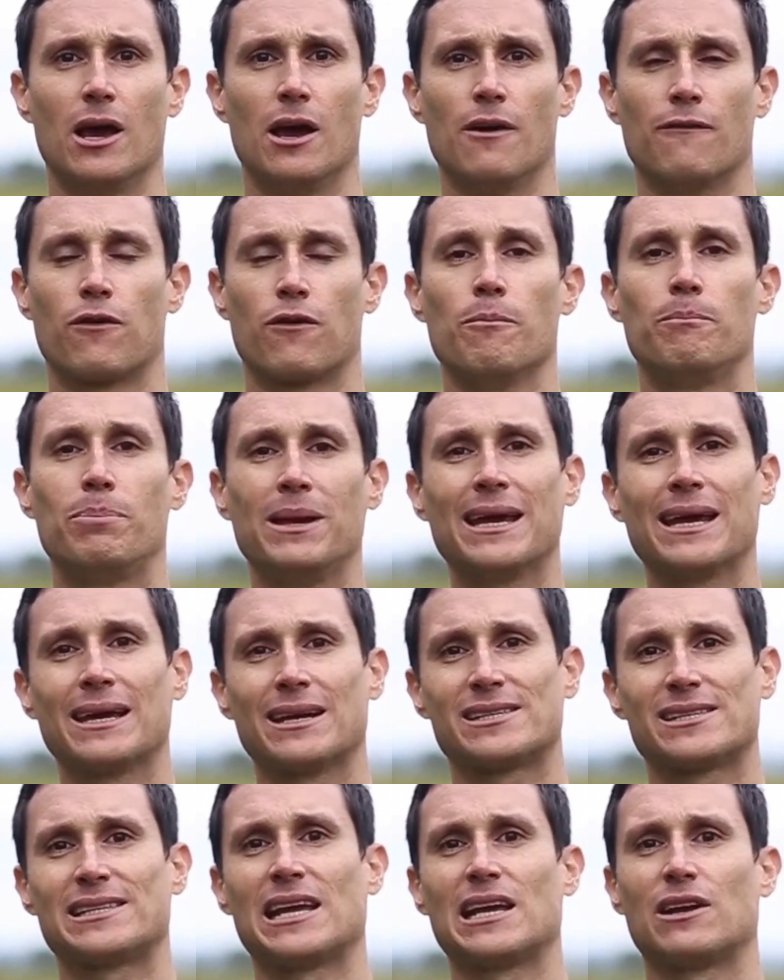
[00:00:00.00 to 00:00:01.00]
from being in a
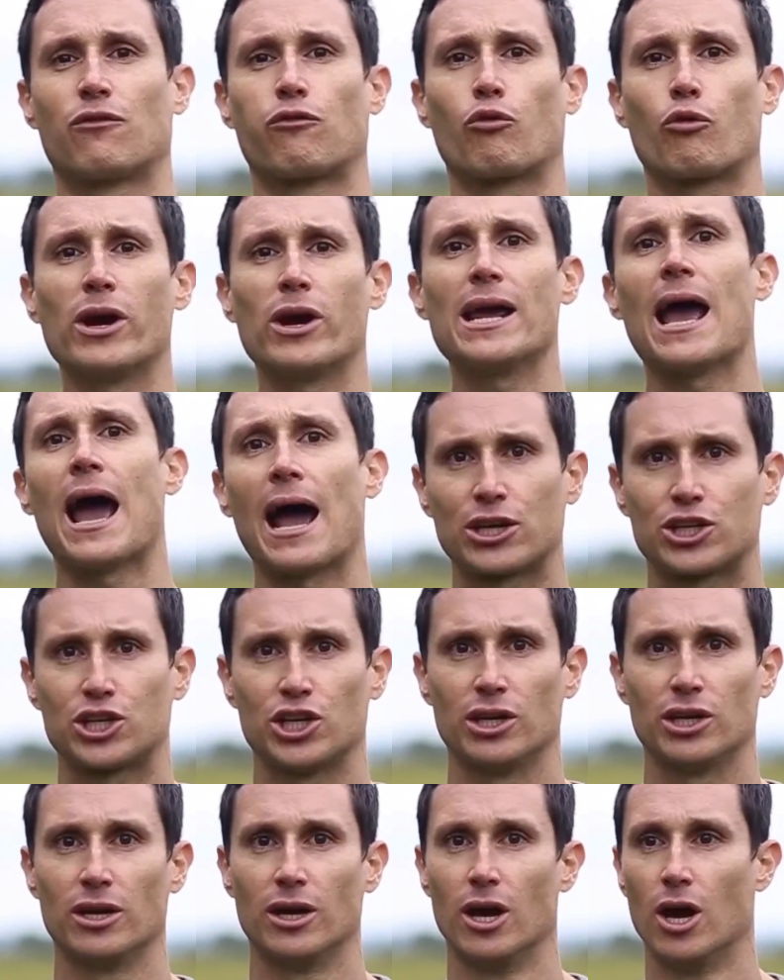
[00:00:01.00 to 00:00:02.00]
state of
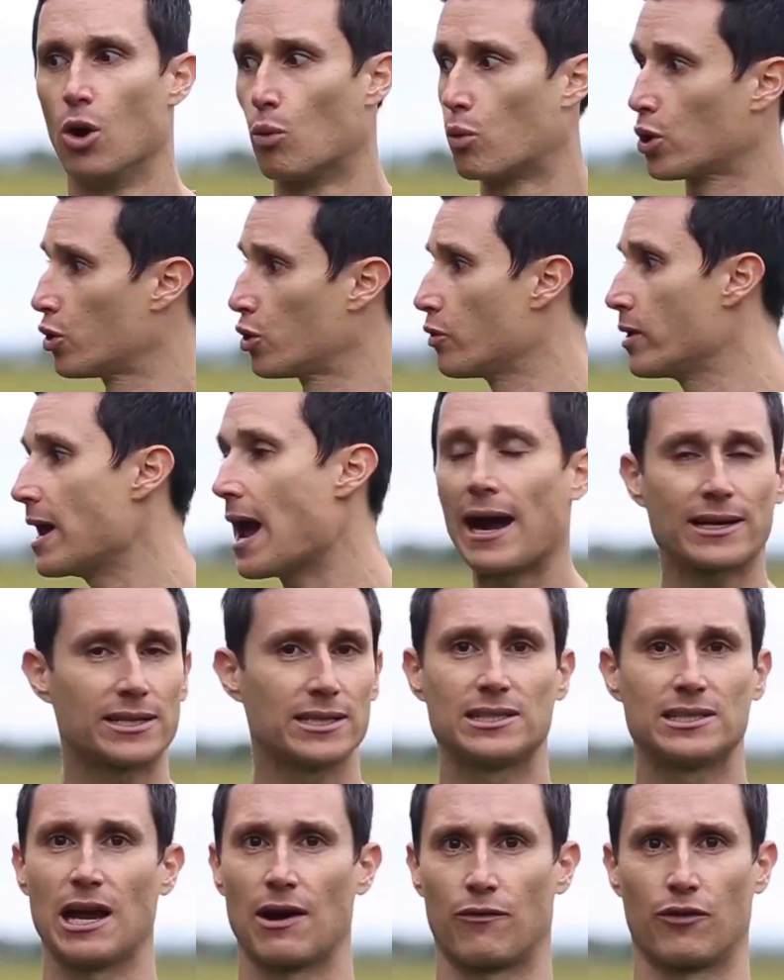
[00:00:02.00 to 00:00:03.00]
reaction where you're reacting
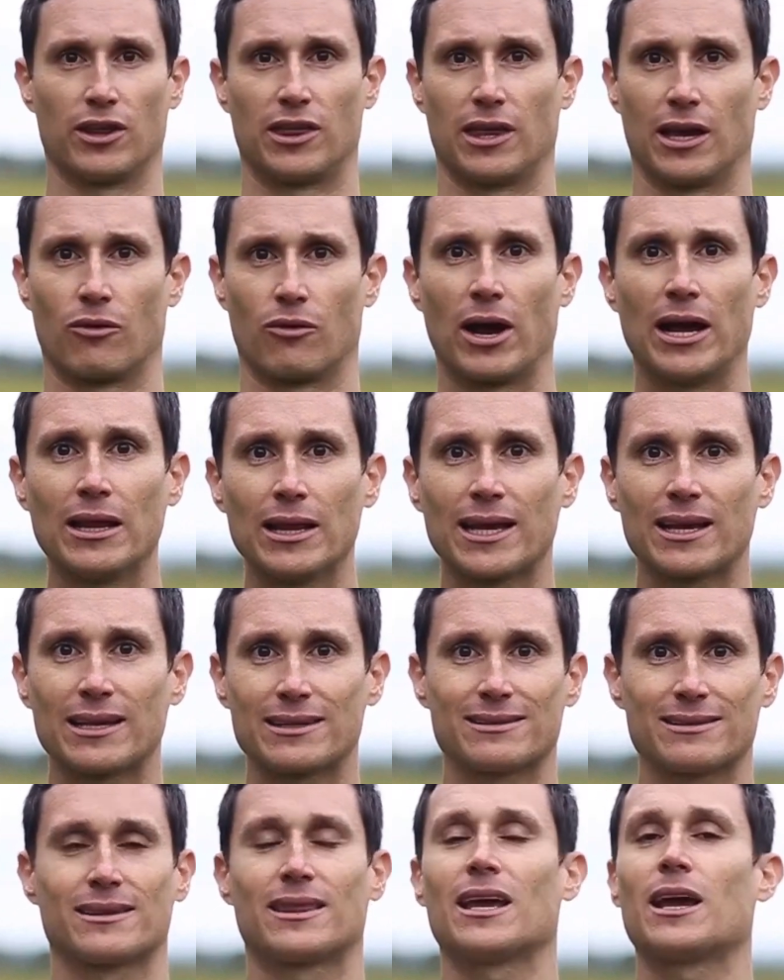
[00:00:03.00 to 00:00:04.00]
to everything, right? Like,
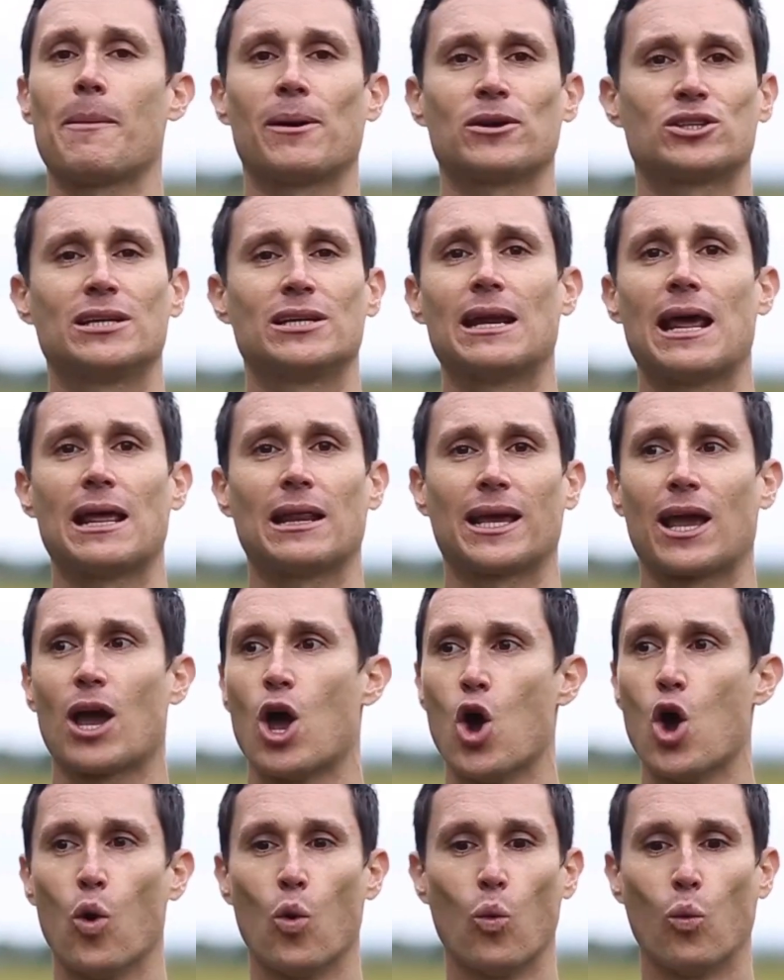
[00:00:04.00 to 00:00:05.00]
think about today, like,
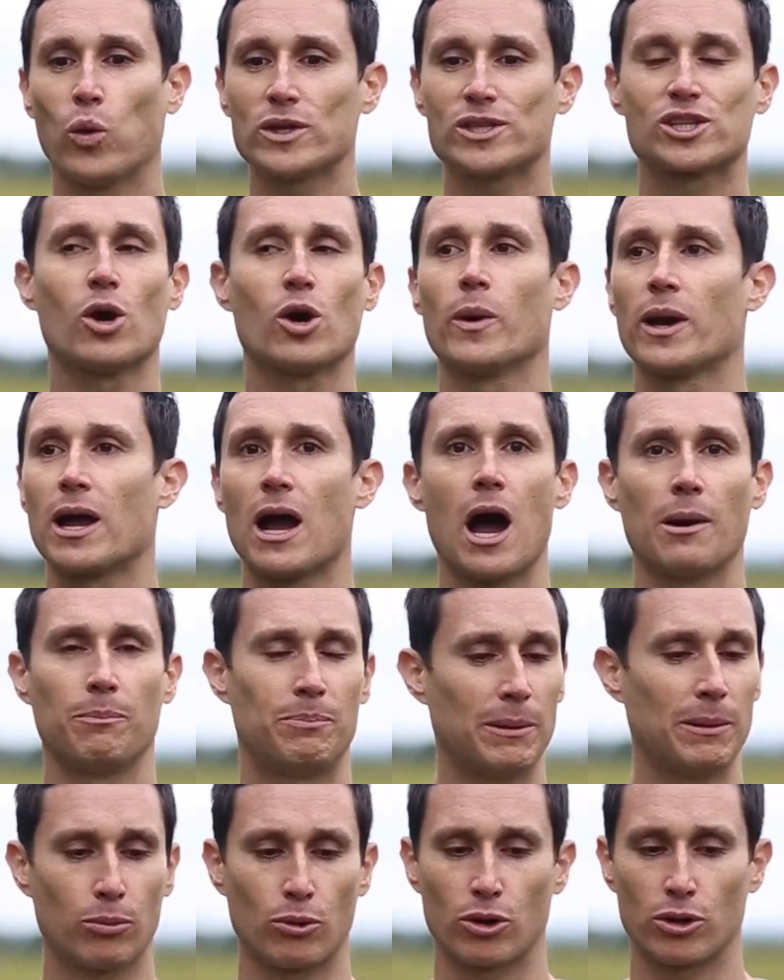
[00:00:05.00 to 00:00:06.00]
what's going on?
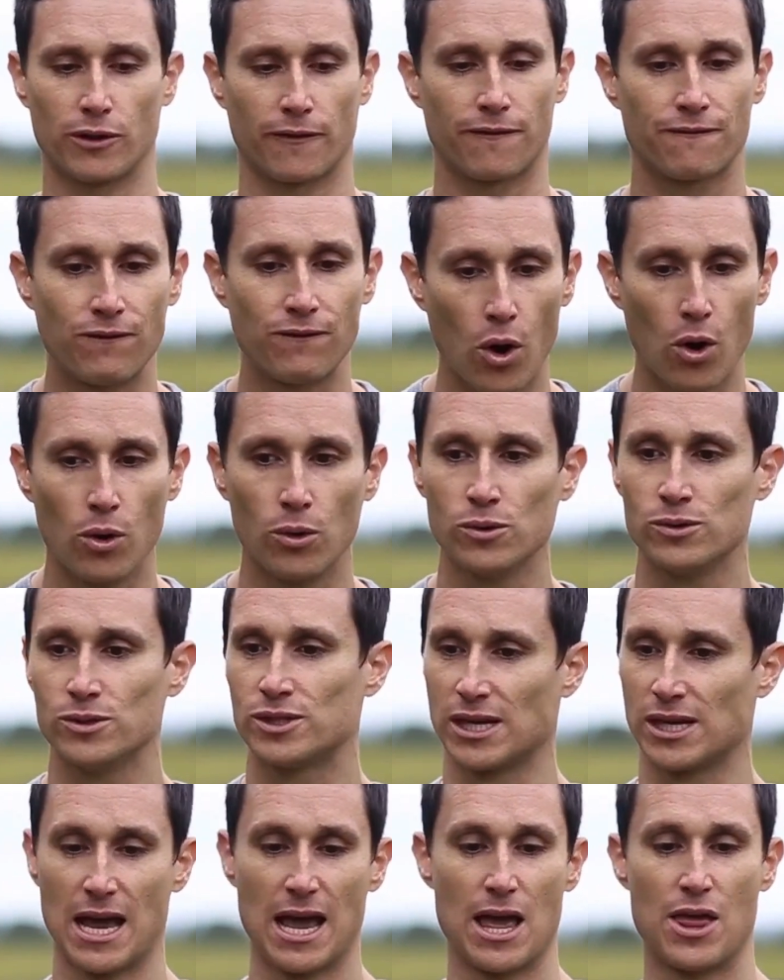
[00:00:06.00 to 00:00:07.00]
People are on their
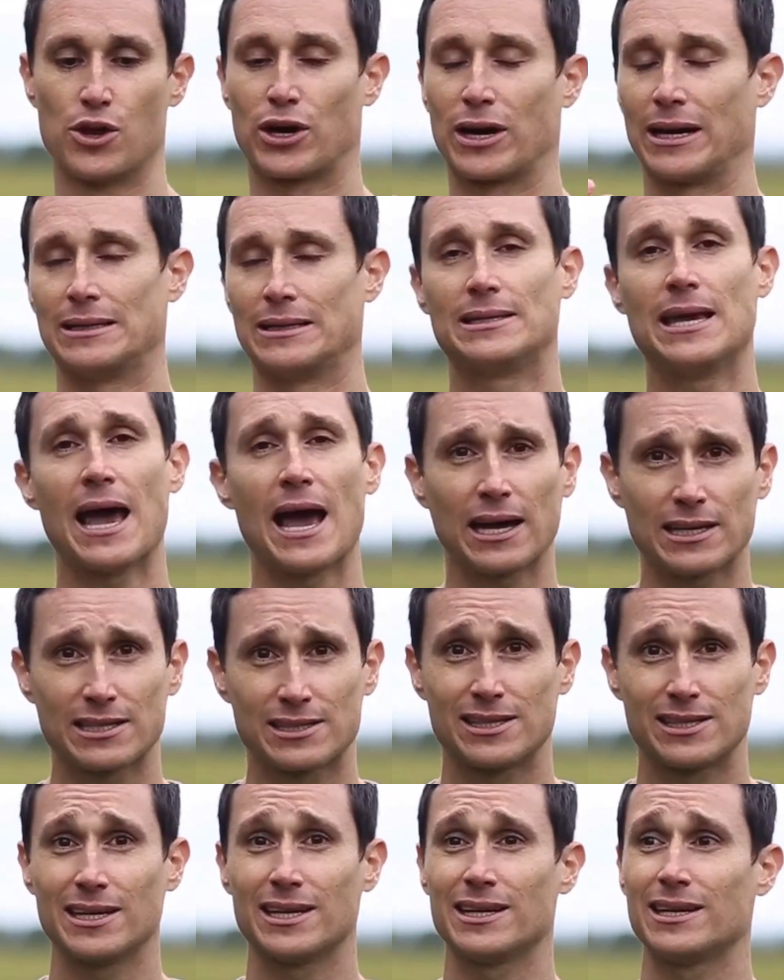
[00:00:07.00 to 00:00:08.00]
phones, they're getting
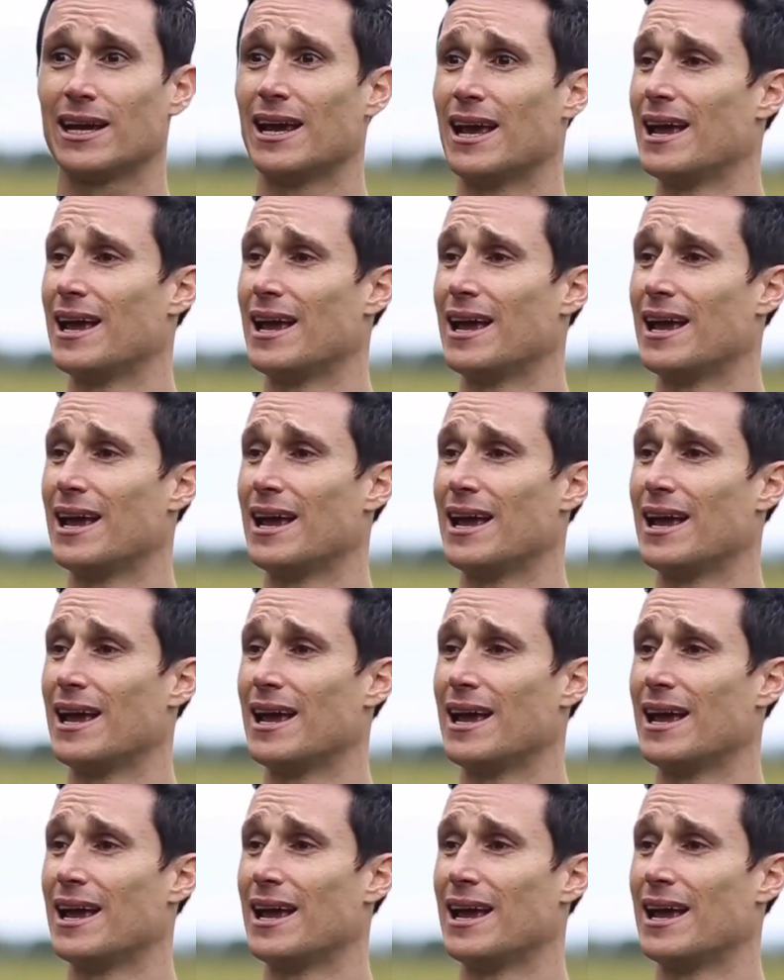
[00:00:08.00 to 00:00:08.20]
texted.